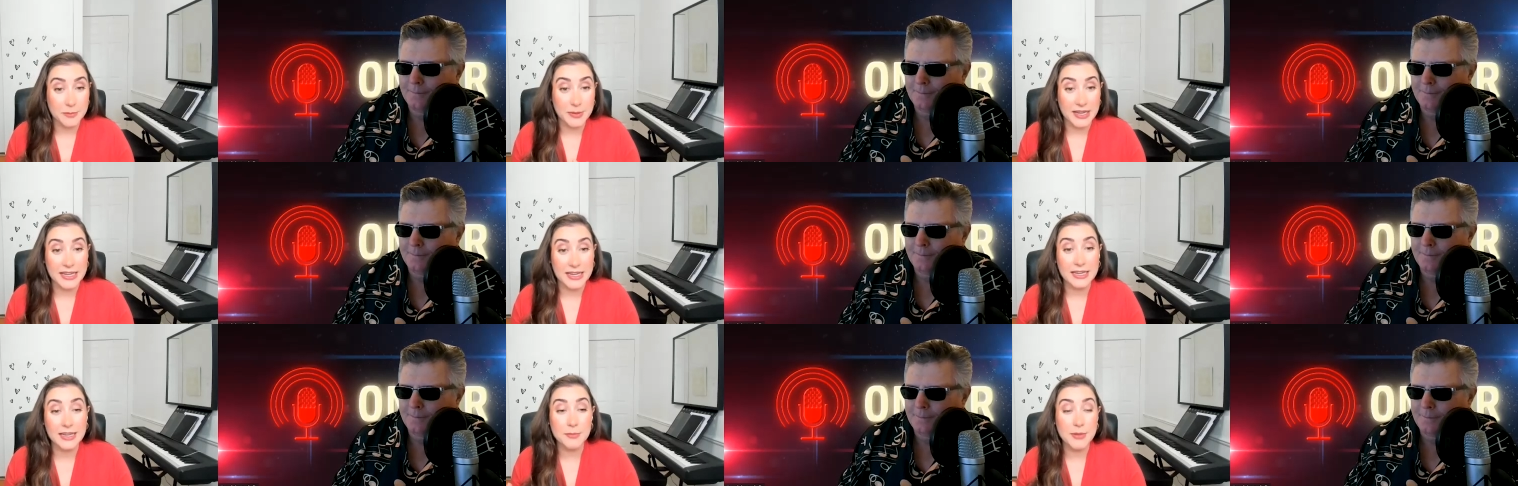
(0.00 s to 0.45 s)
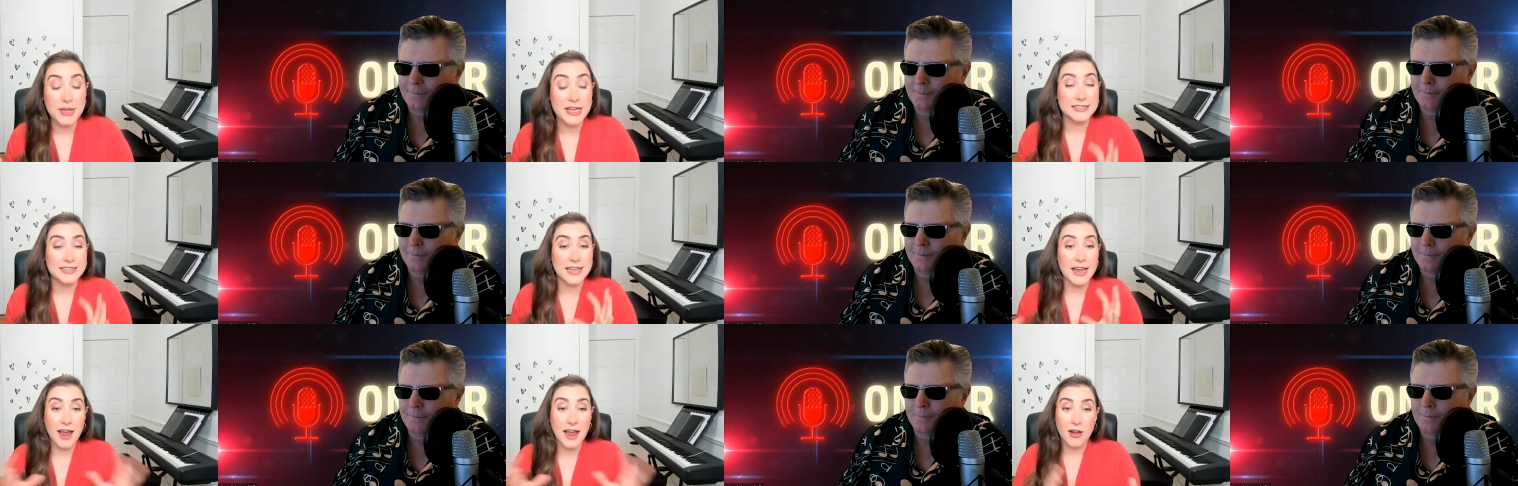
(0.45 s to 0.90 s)
Speaker 1: EP
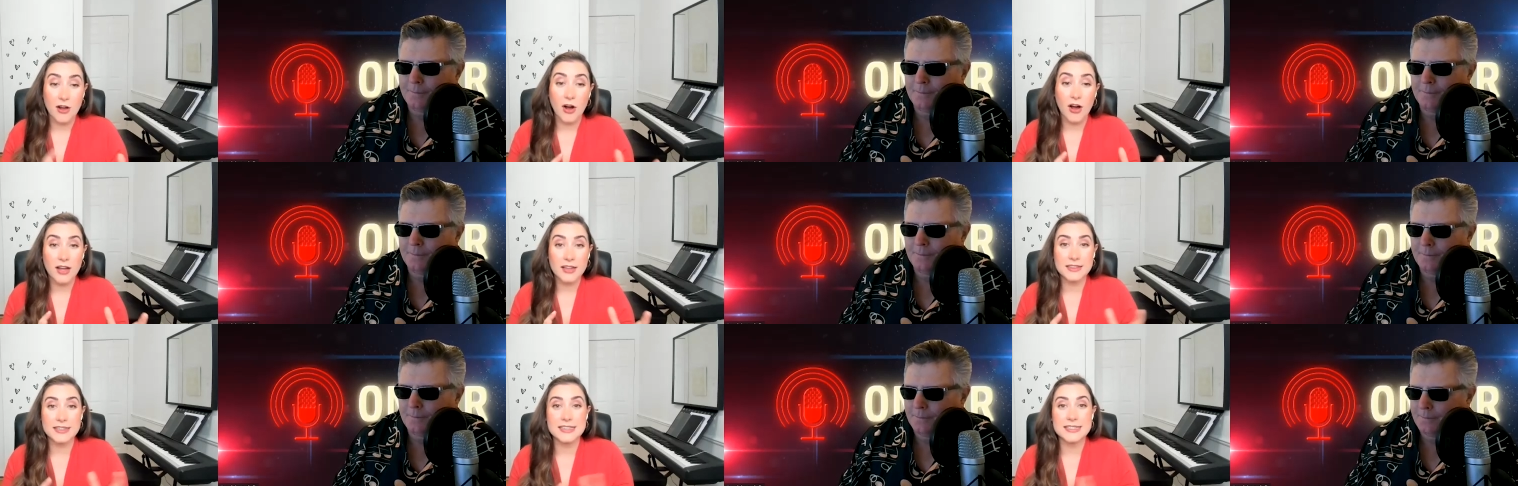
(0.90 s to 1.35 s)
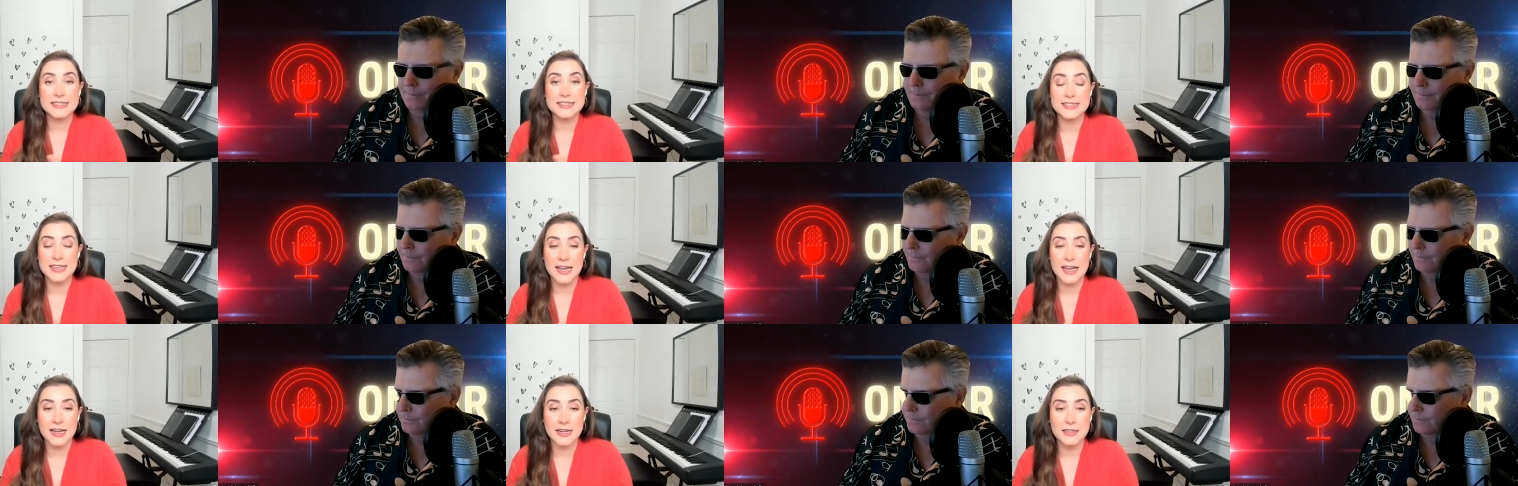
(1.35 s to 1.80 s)
because I, I got
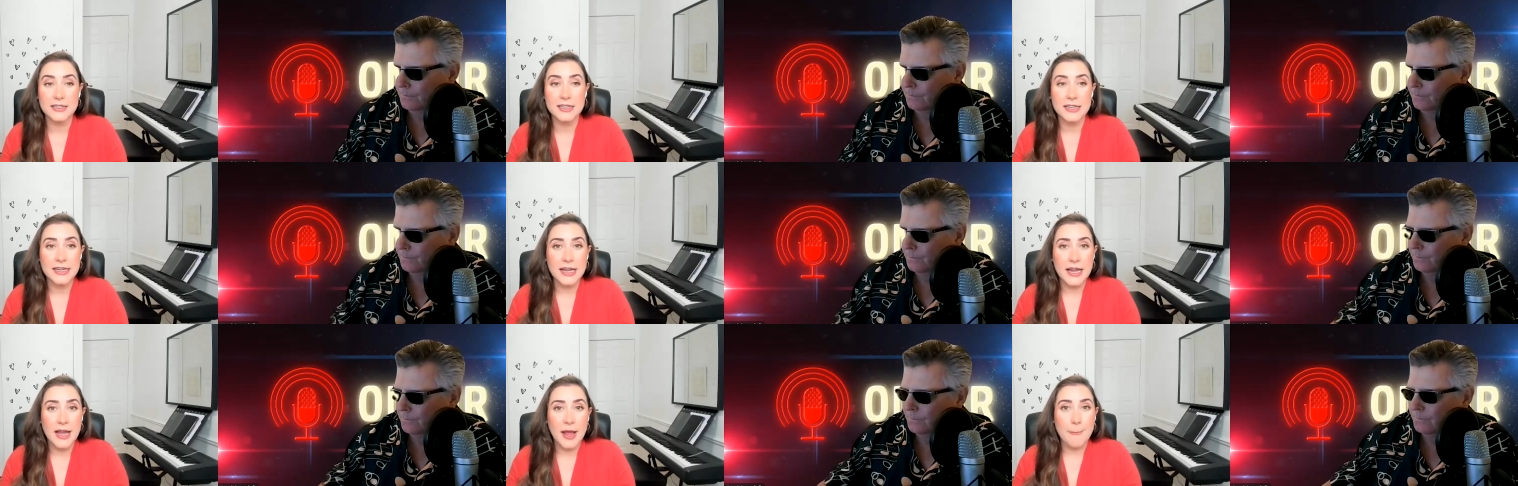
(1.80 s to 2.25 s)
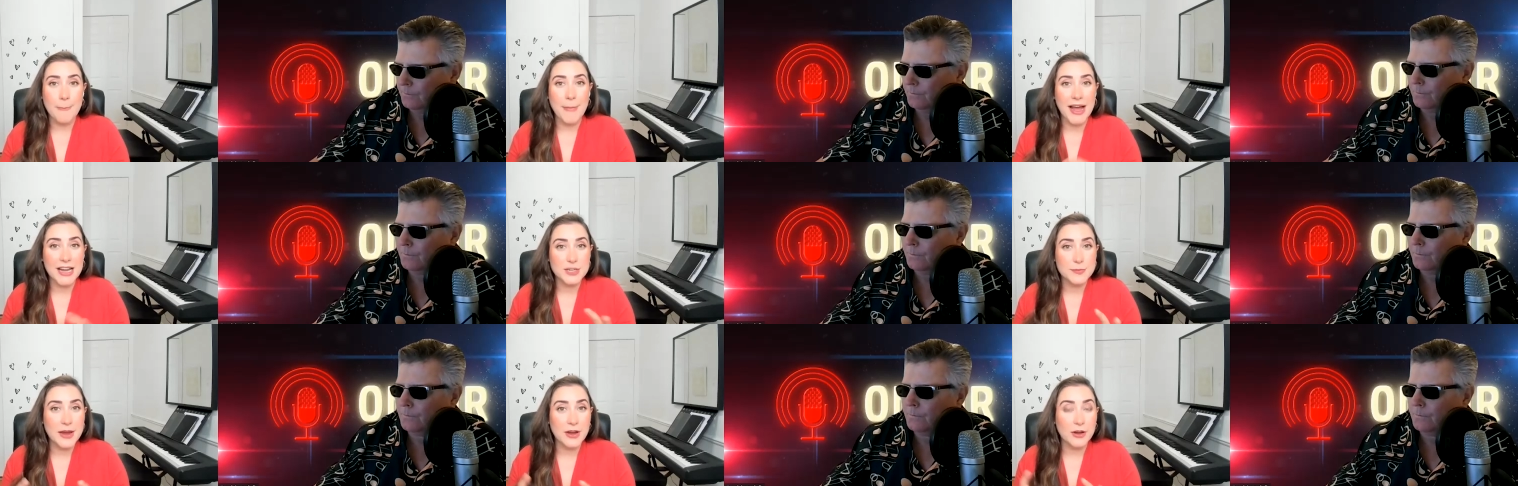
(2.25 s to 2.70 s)
this uh,
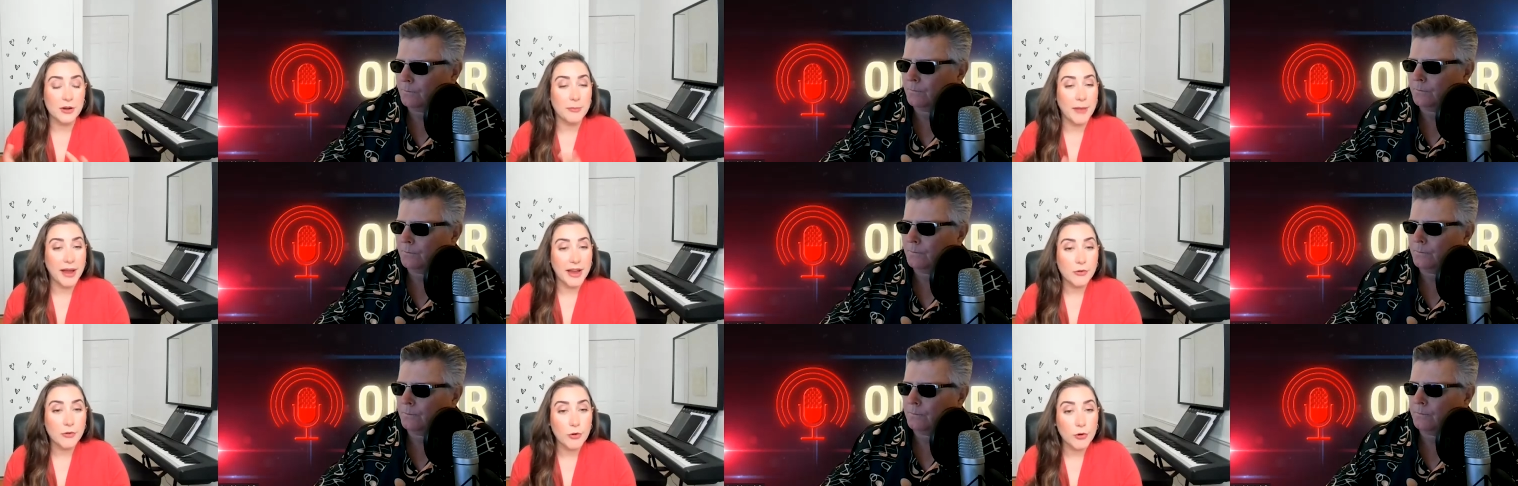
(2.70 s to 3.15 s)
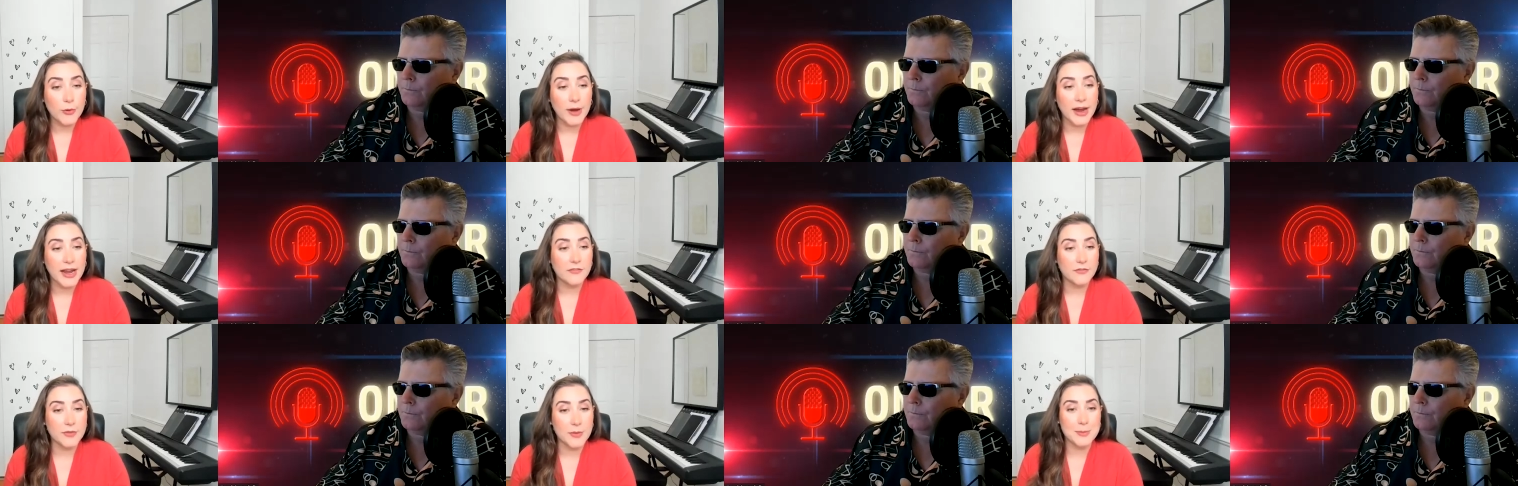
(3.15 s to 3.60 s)
matchmaker micro
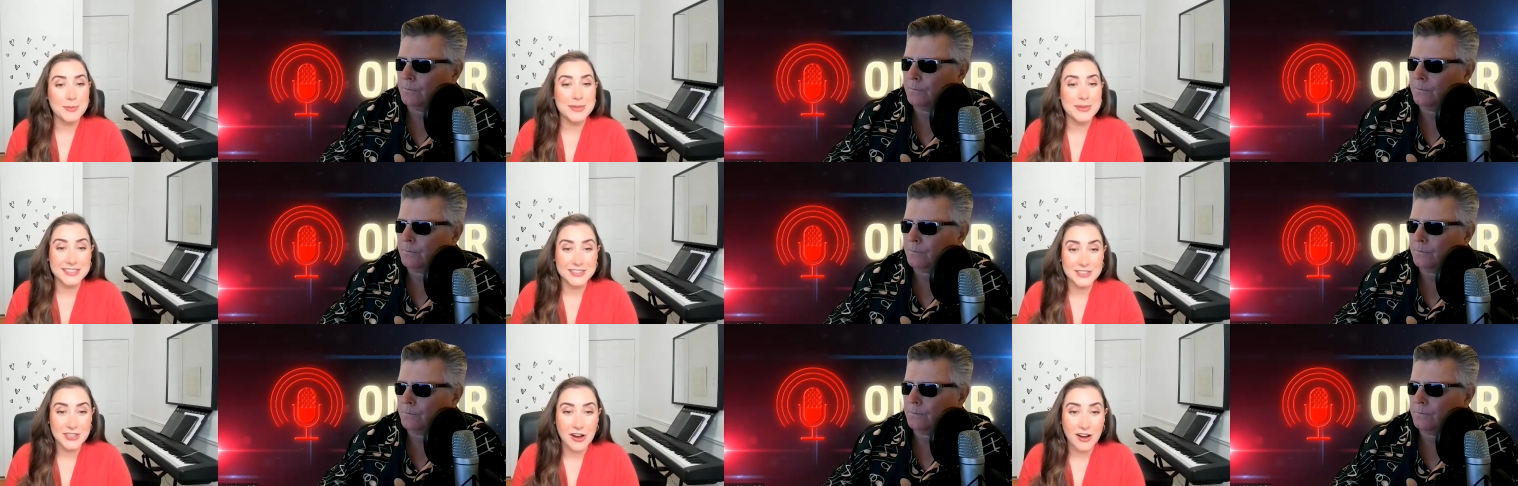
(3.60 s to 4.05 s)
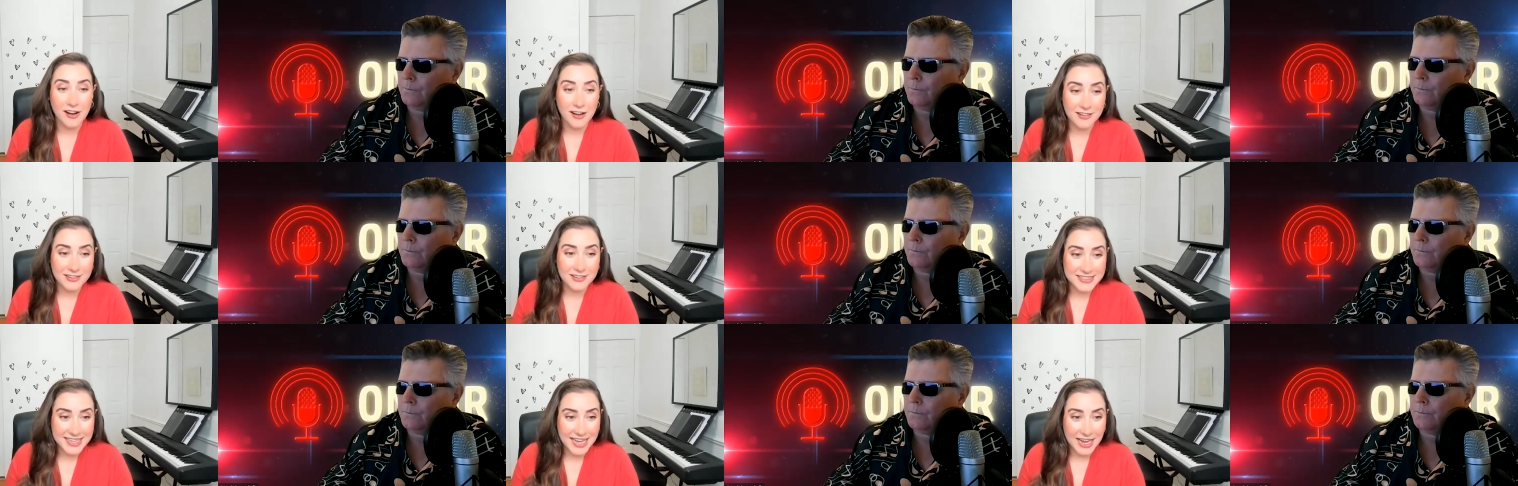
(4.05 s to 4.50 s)
grant from the Mississauga
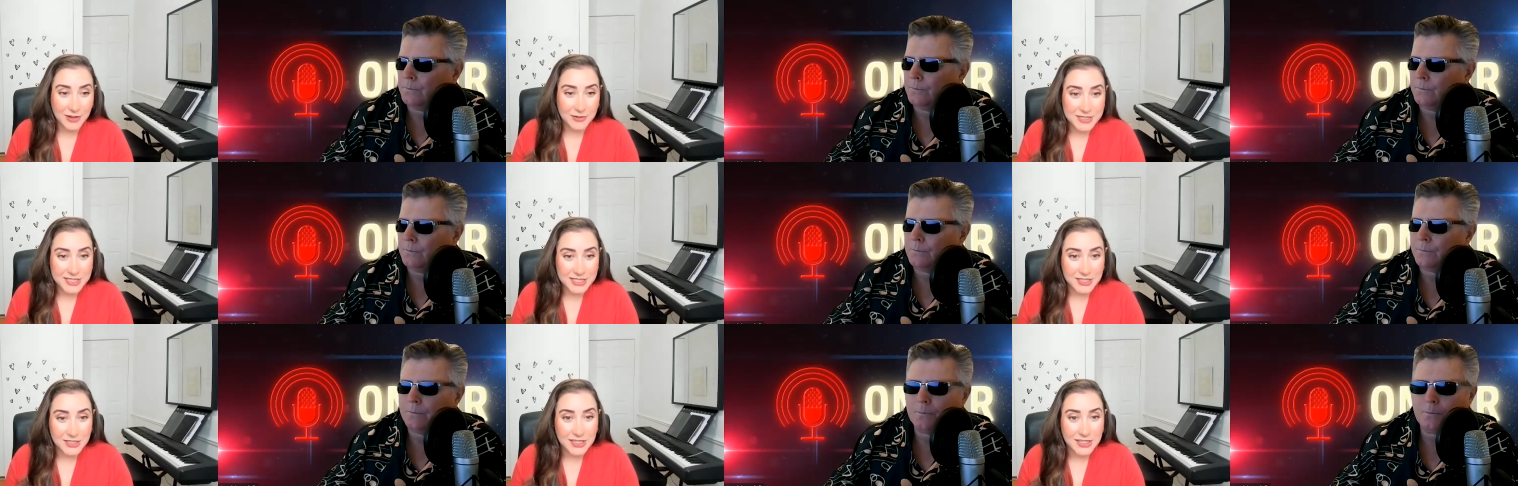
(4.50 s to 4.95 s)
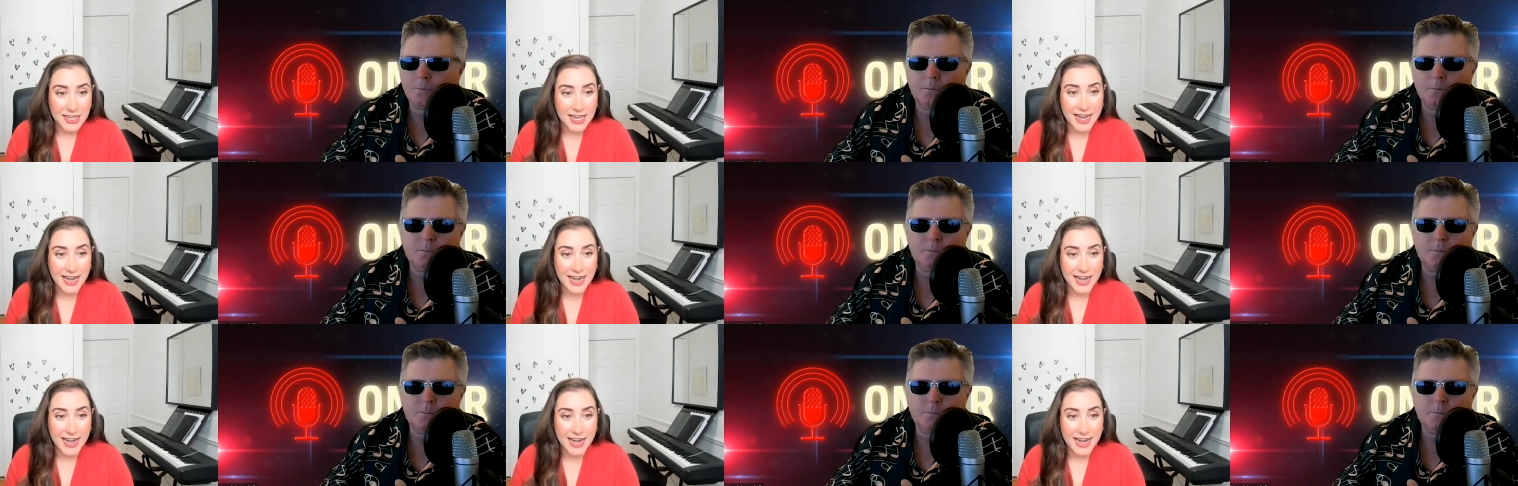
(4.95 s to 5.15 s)
Arts Council.